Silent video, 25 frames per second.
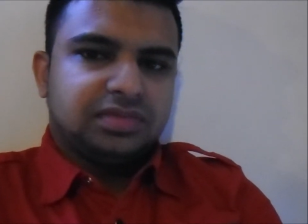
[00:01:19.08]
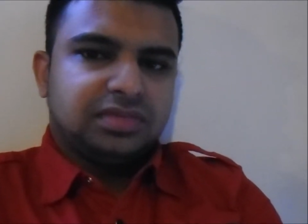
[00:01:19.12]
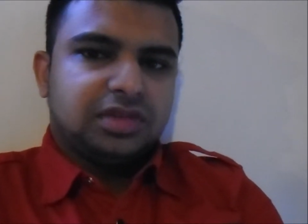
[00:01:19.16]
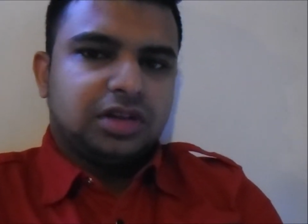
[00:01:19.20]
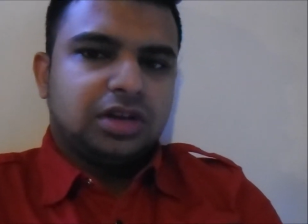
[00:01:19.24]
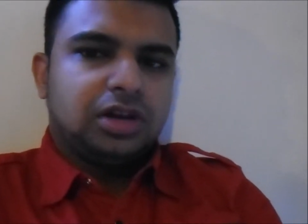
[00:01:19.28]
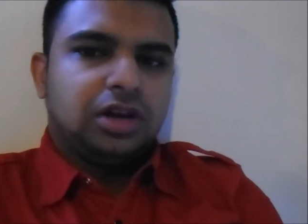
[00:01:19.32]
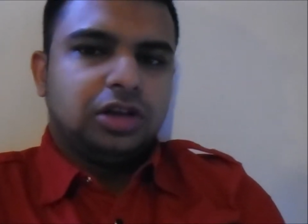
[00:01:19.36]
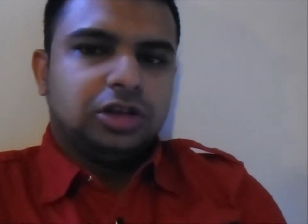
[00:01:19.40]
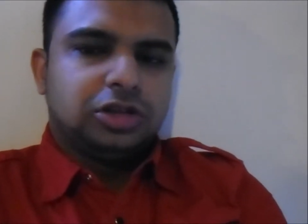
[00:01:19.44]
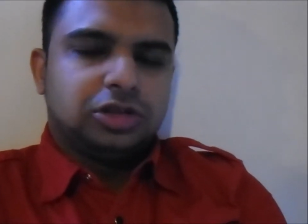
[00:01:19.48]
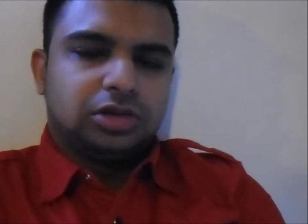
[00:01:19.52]

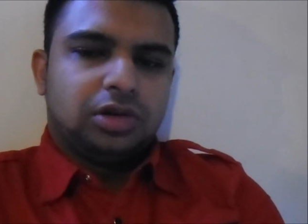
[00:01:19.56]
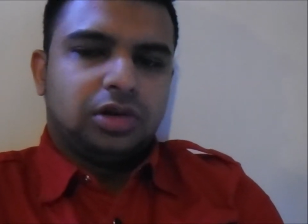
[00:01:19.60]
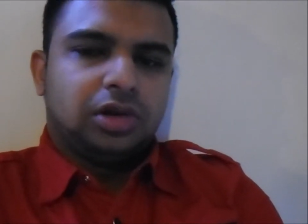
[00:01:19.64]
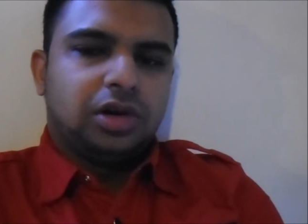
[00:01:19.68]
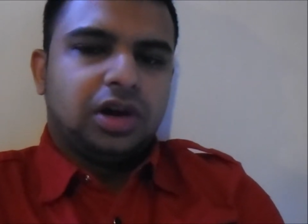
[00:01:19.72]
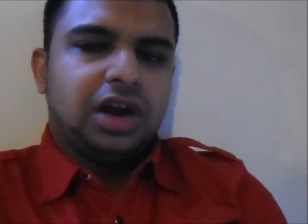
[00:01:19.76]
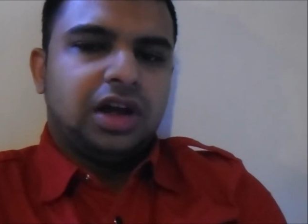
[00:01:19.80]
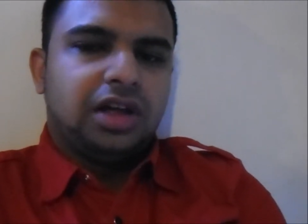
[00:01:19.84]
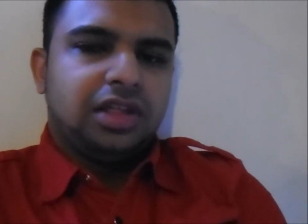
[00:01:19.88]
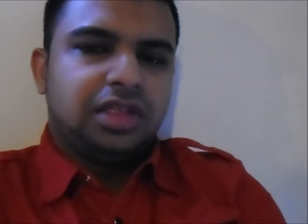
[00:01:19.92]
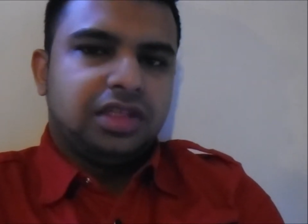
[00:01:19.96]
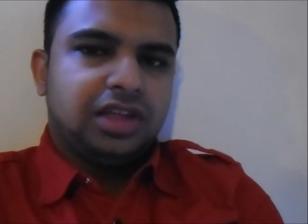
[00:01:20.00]
culture or
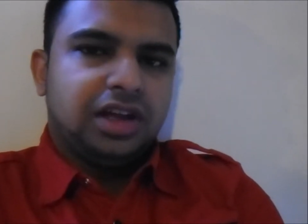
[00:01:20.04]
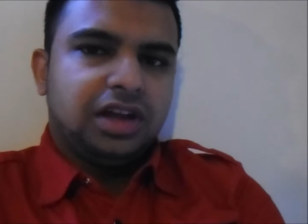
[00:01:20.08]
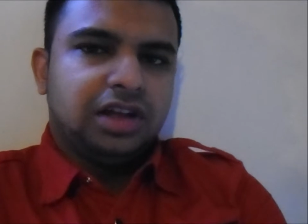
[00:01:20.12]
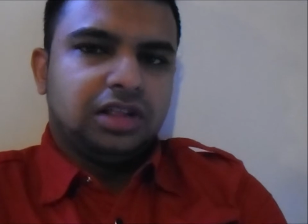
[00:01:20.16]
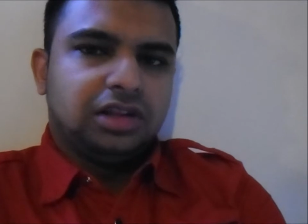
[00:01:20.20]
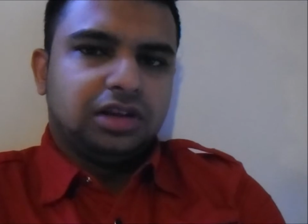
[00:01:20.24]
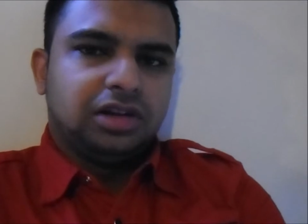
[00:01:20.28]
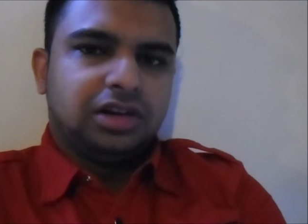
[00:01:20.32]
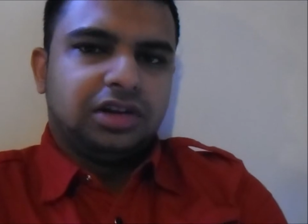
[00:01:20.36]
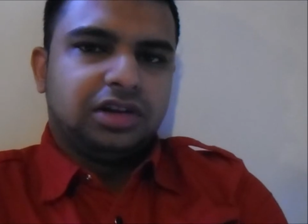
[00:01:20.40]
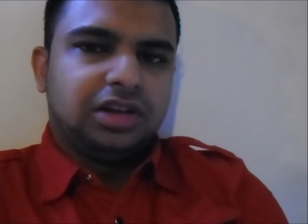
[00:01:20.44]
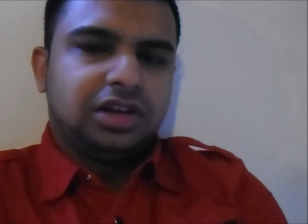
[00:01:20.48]
how they
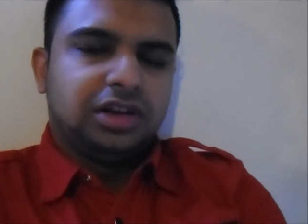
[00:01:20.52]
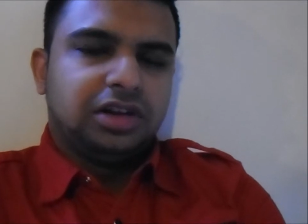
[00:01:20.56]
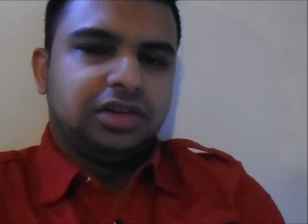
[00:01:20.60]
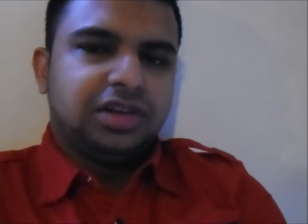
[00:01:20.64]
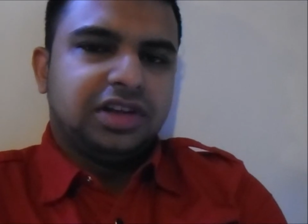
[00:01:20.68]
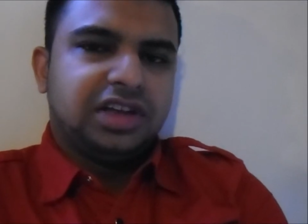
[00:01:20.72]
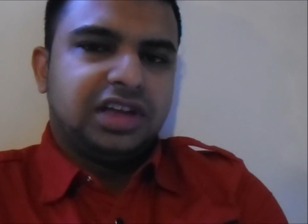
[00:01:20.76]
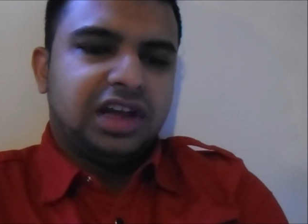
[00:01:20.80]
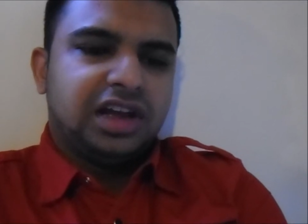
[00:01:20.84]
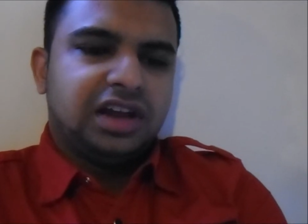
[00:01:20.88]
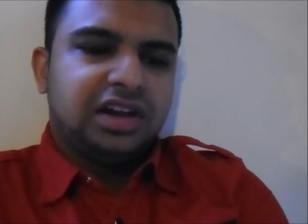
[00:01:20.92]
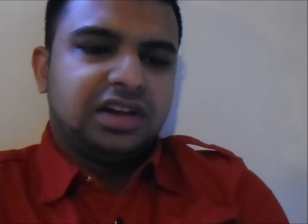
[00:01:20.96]
learn. You know,
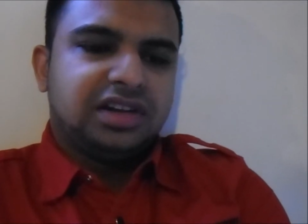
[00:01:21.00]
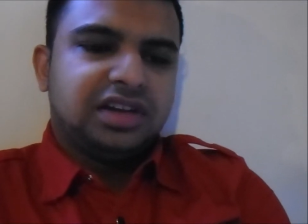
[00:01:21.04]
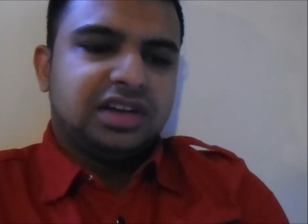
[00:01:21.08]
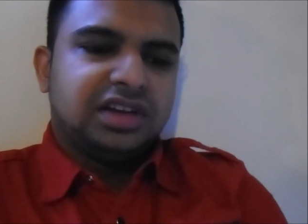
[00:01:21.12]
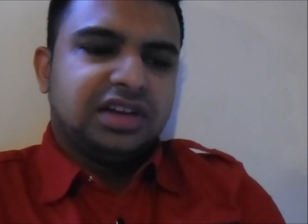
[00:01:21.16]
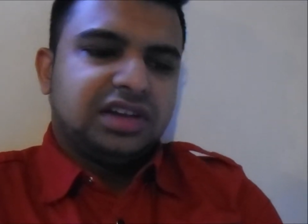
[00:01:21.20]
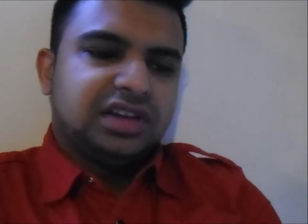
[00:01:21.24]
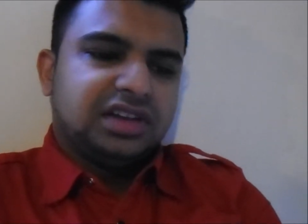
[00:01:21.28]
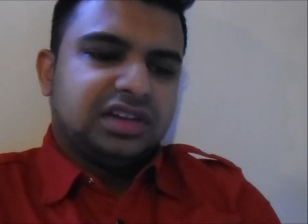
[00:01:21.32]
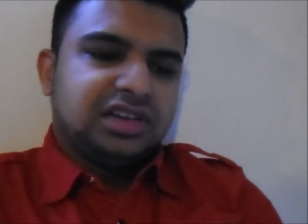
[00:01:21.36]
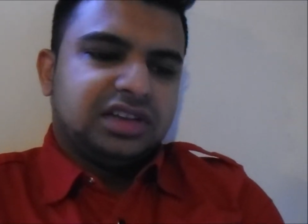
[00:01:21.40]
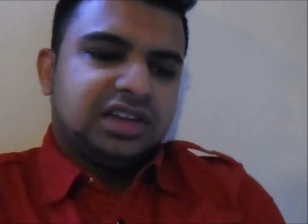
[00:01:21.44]
you
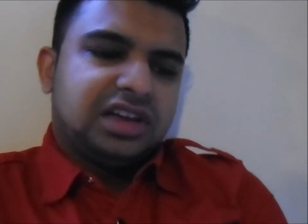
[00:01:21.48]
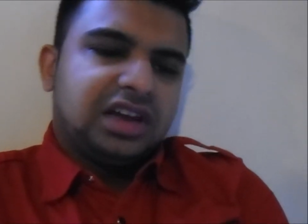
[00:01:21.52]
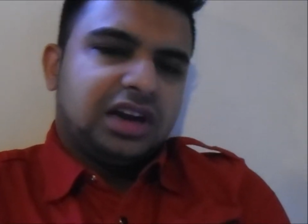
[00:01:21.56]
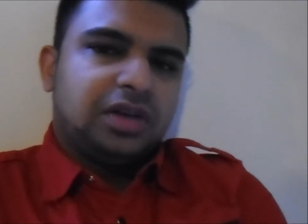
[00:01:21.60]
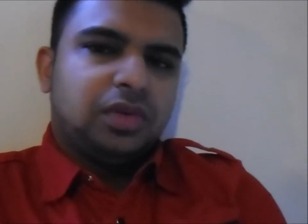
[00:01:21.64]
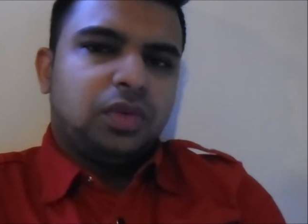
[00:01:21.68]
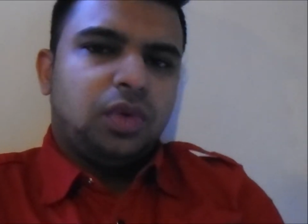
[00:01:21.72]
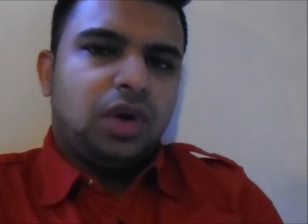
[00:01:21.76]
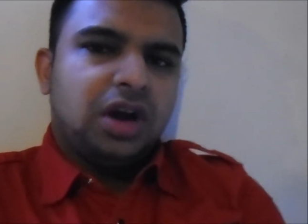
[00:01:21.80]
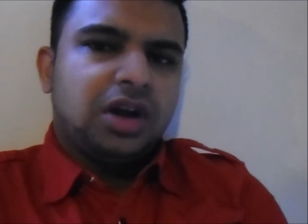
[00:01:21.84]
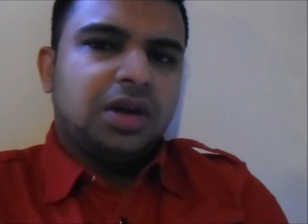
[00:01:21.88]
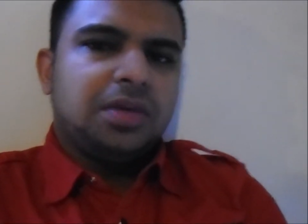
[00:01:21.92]
gotta
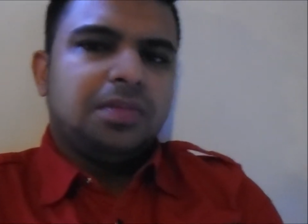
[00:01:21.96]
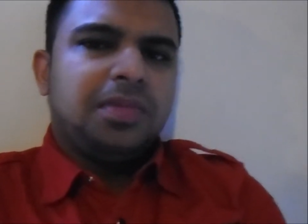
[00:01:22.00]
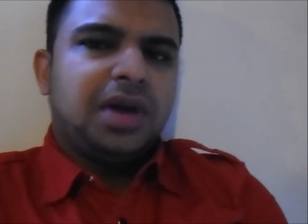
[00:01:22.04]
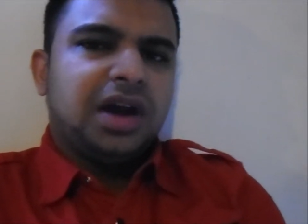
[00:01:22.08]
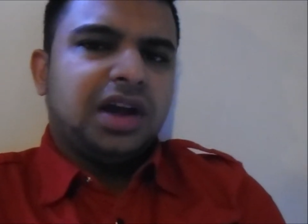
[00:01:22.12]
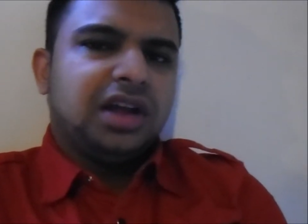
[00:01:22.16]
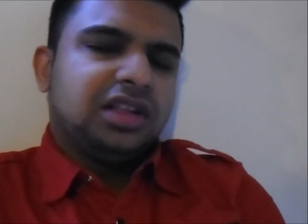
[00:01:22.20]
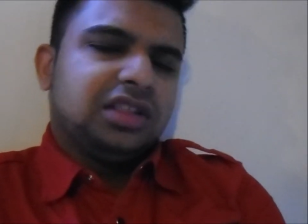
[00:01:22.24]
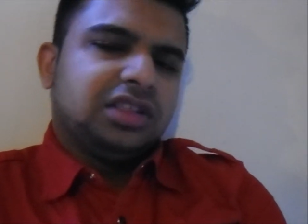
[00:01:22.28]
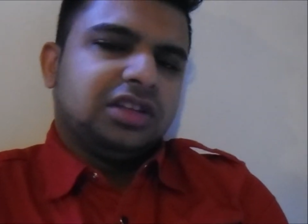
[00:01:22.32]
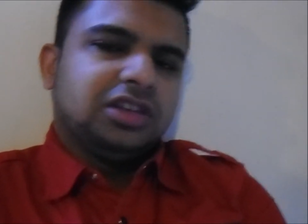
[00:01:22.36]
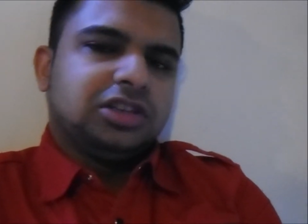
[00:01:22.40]
walk a
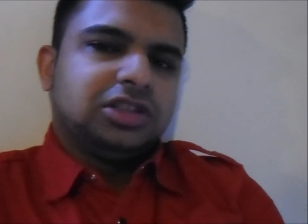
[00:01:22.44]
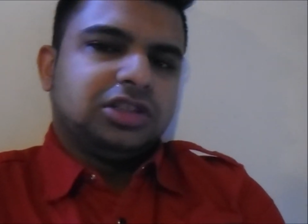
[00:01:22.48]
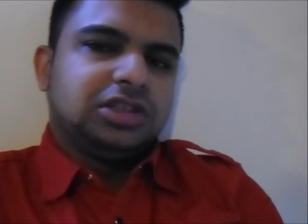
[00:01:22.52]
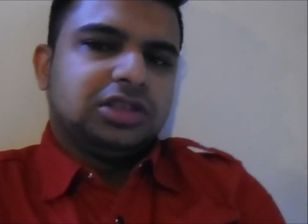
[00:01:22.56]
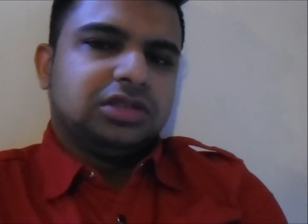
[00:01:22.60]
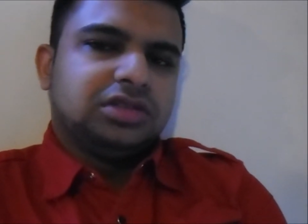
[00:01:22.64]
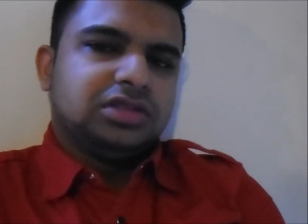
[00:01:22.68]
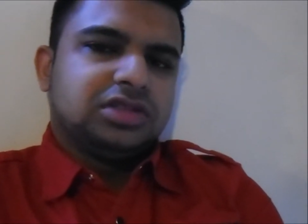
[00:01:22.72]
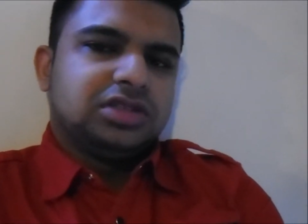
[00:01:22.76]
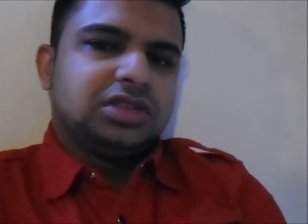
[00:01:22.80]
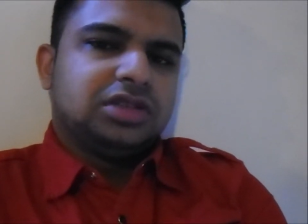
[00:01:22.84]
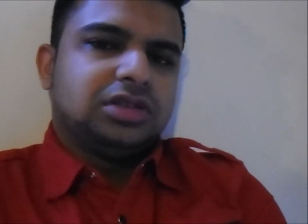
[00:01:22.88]
mile in their
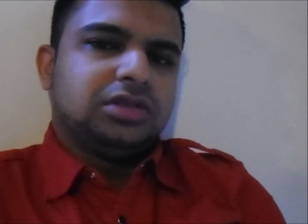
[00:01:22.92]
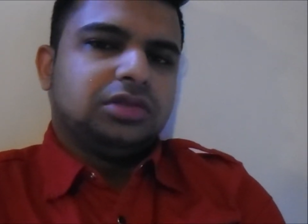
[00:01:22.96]
shoes